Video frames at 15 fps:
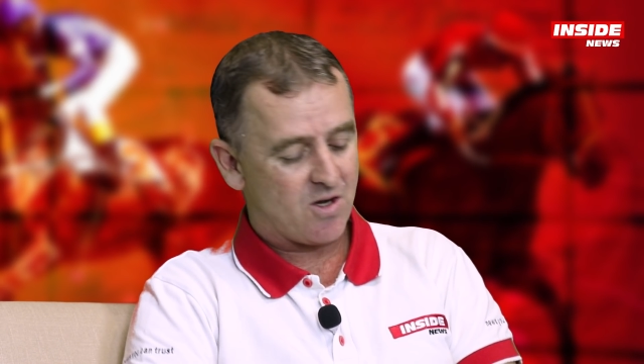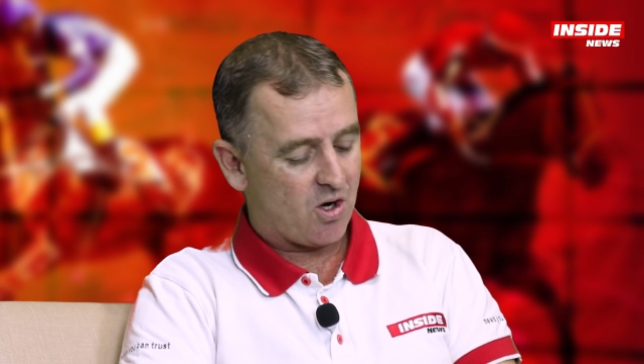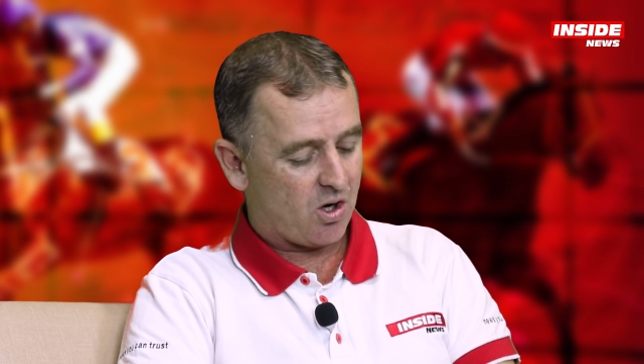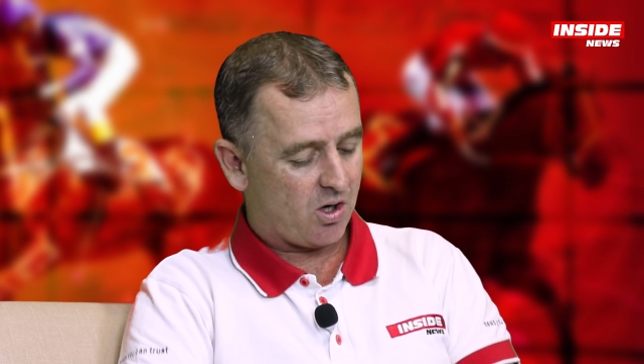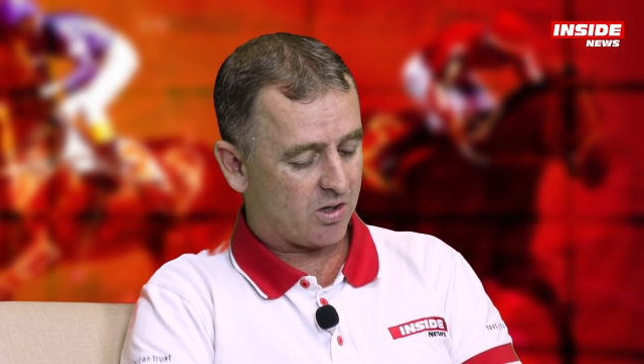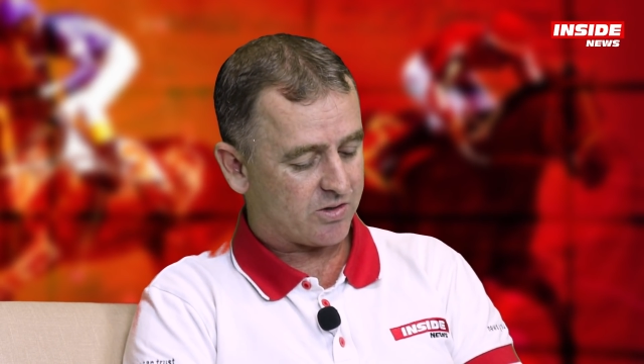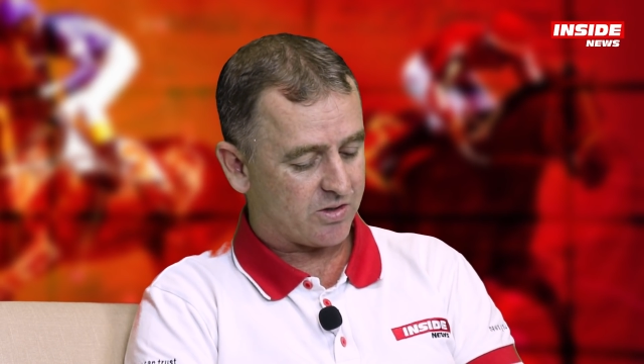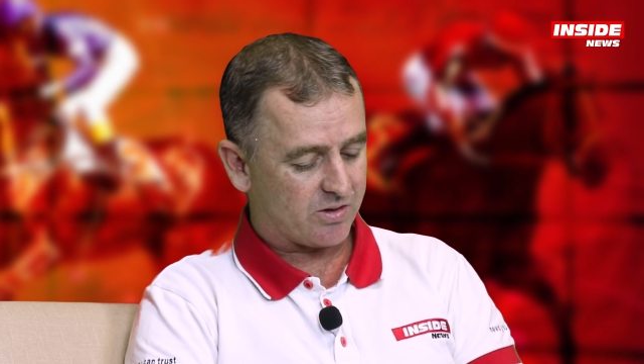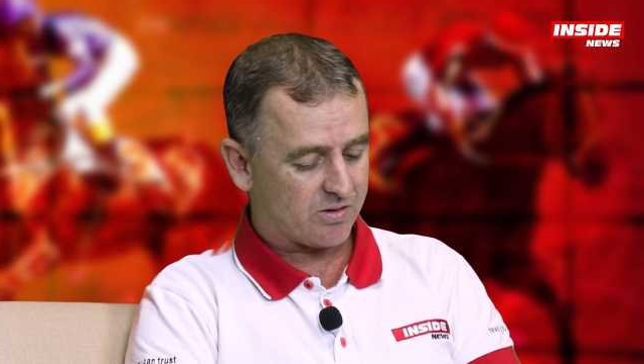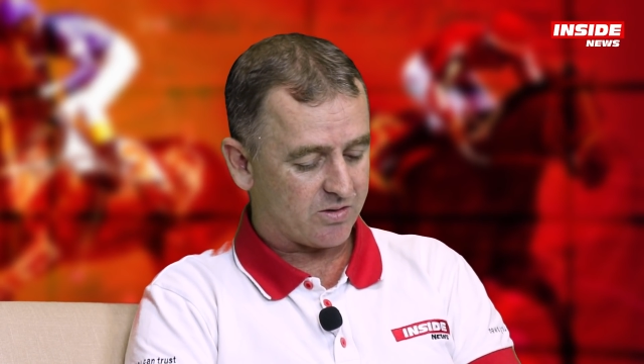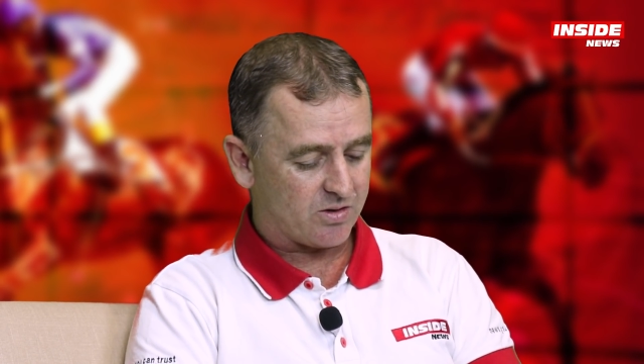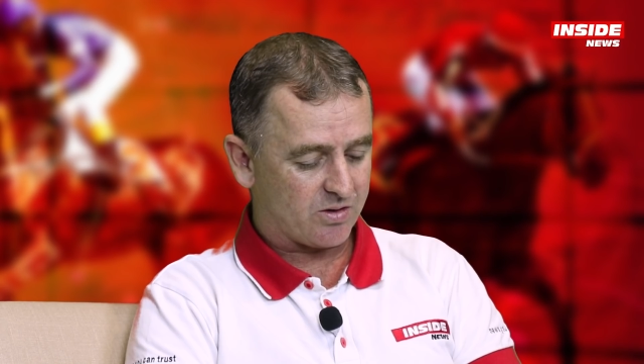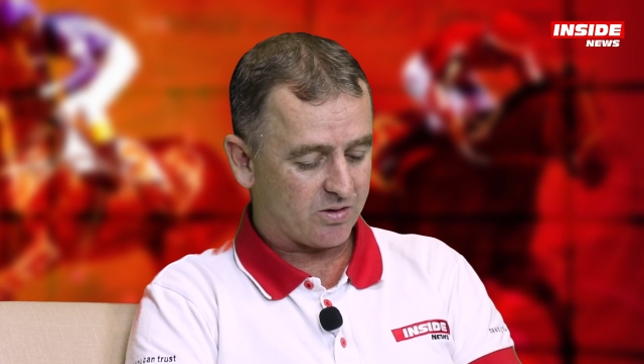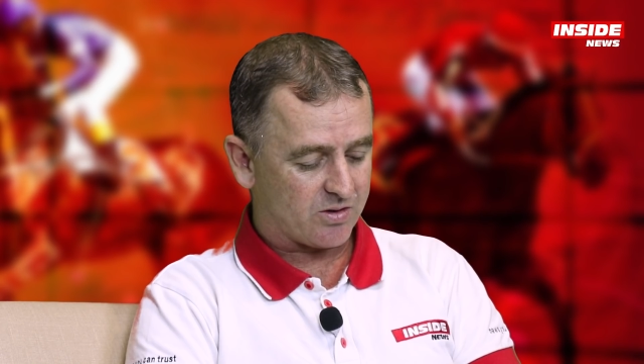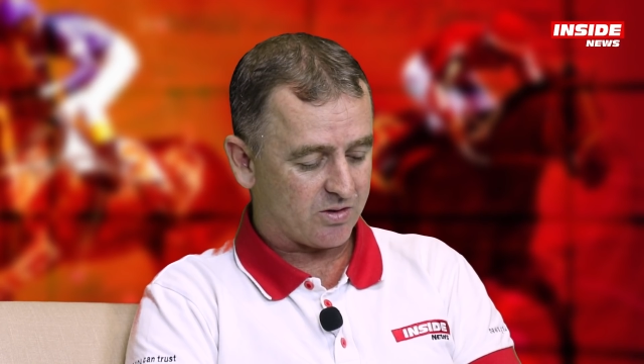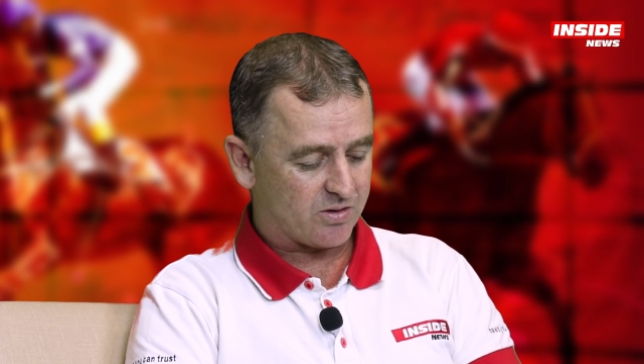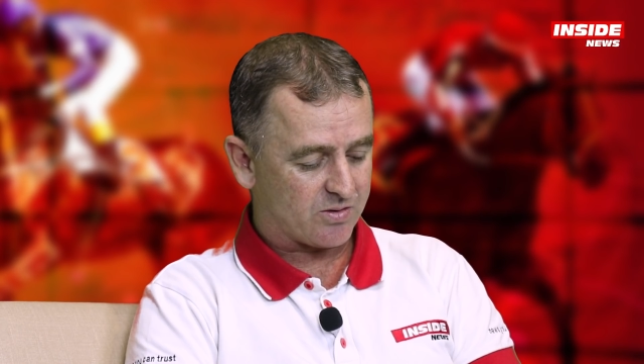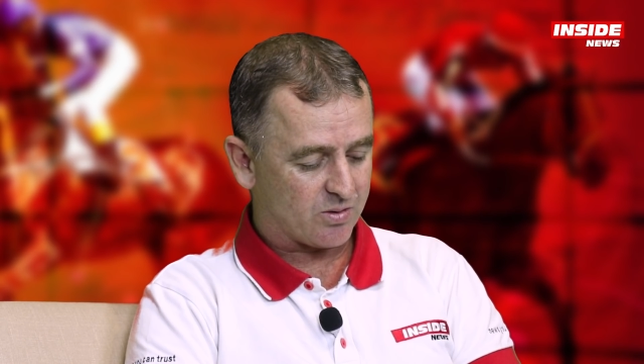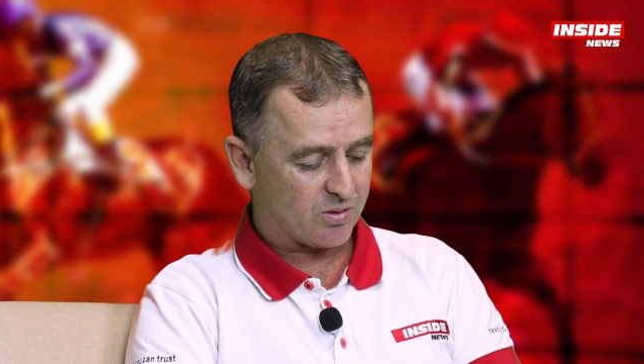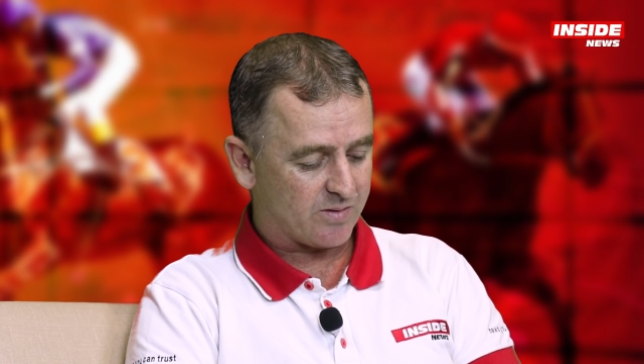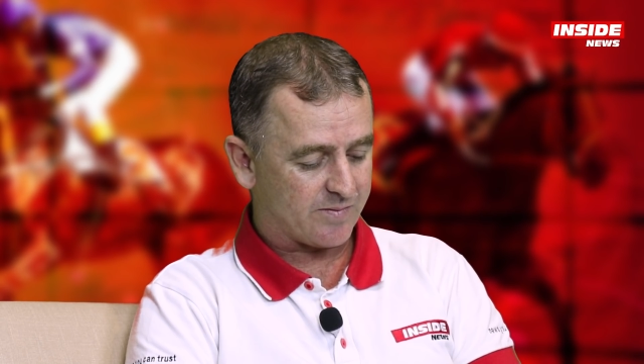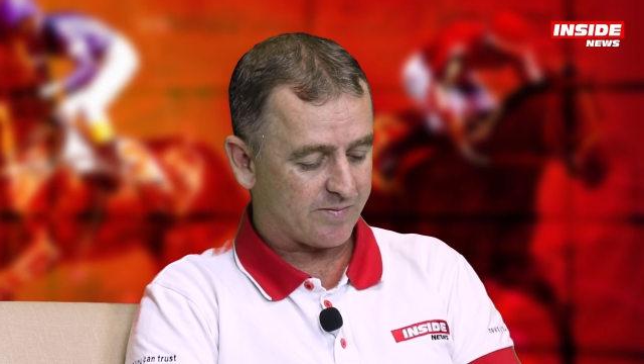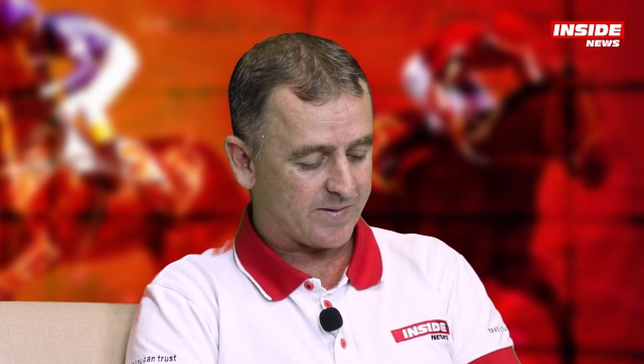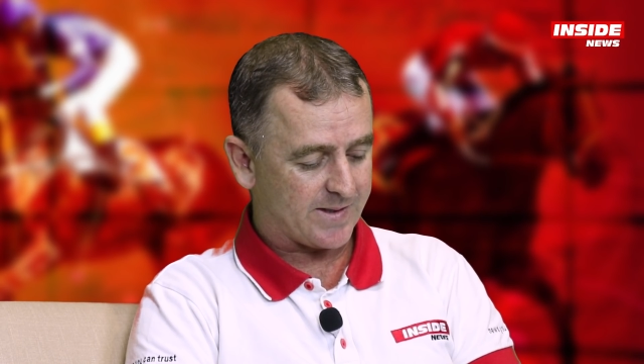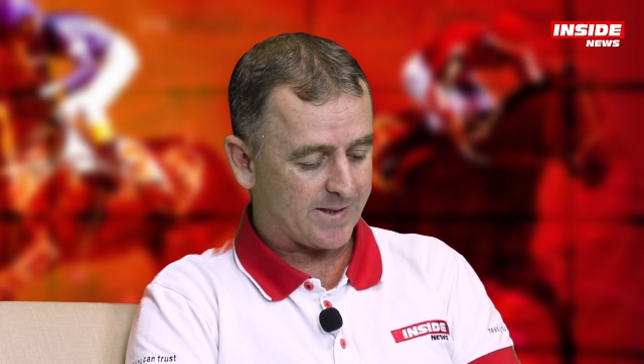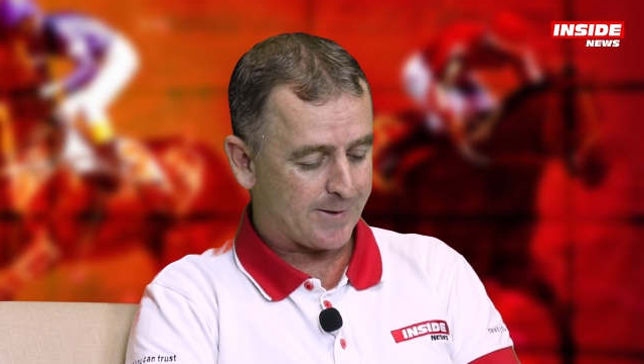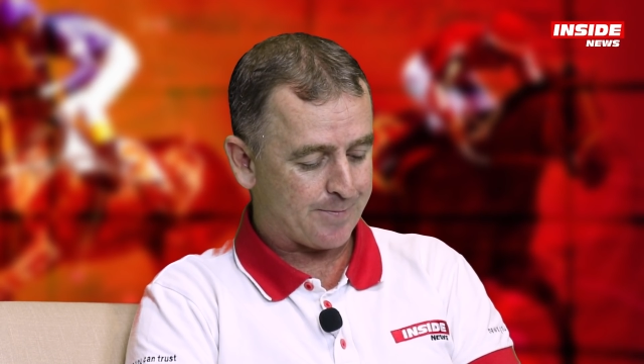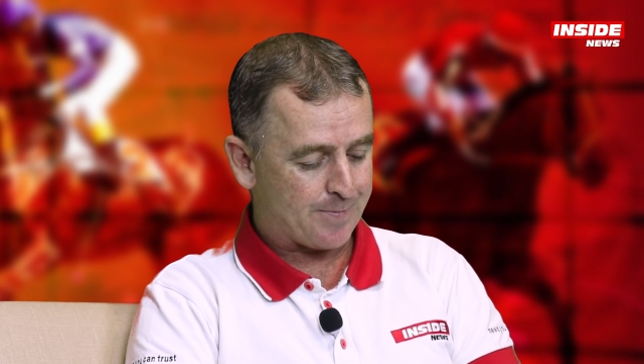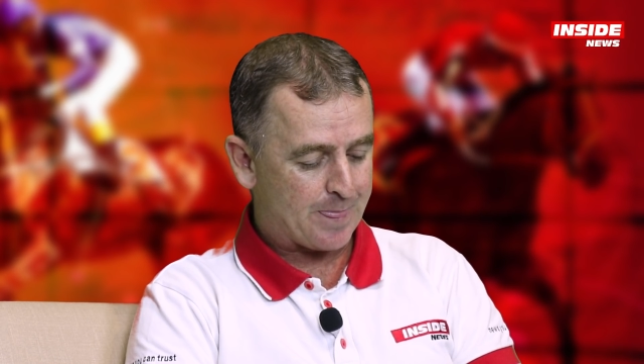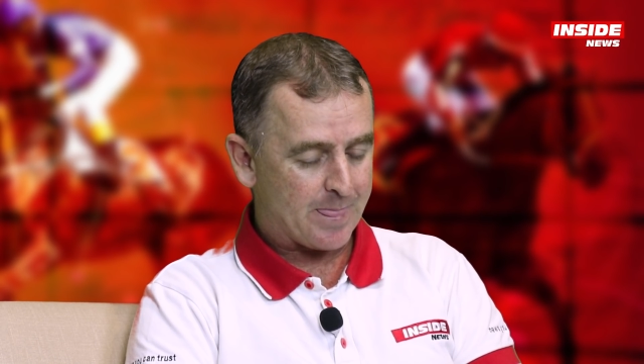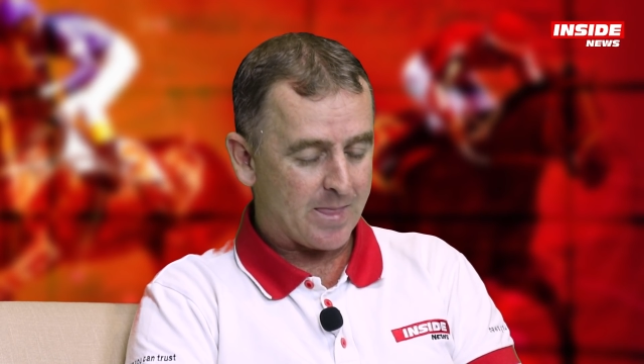Hard to sort of